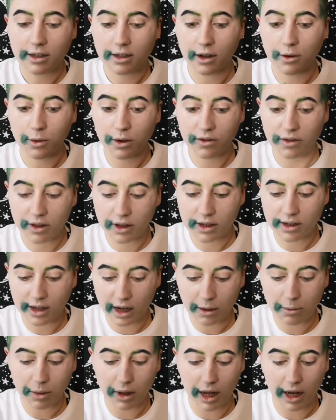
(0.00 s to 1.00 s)
So with this
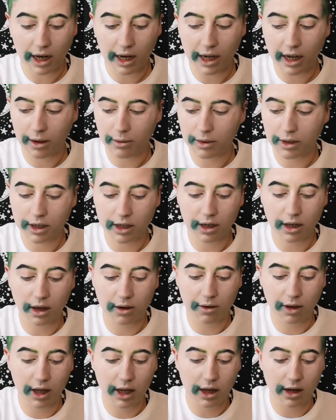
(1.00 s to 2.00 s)
same palette I'm going to
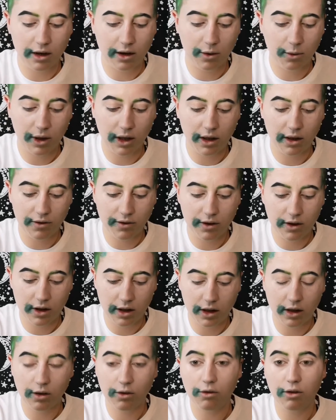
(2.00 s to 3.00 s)
go in with
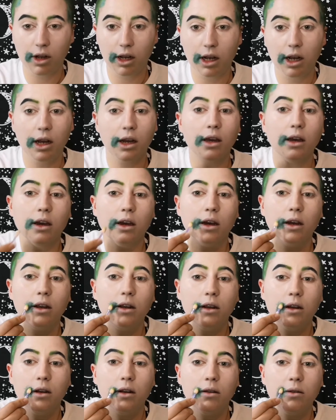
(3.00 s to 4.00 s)
the green
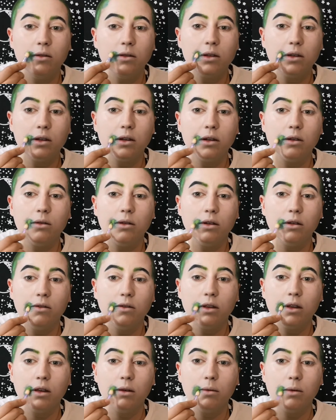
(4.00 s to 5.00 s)
again and I'm just going to go
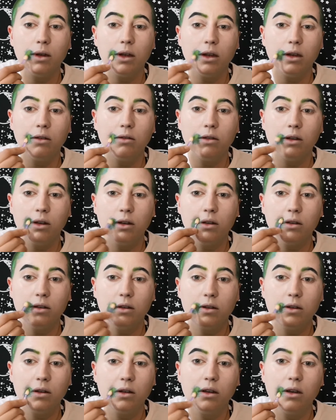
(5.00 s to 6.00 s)
over them
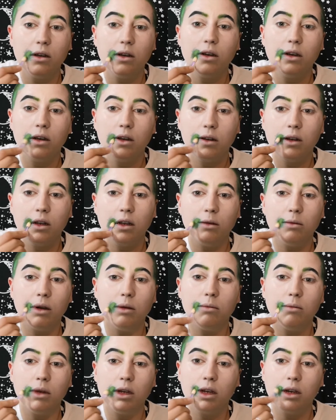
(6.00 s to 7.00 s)
areas near my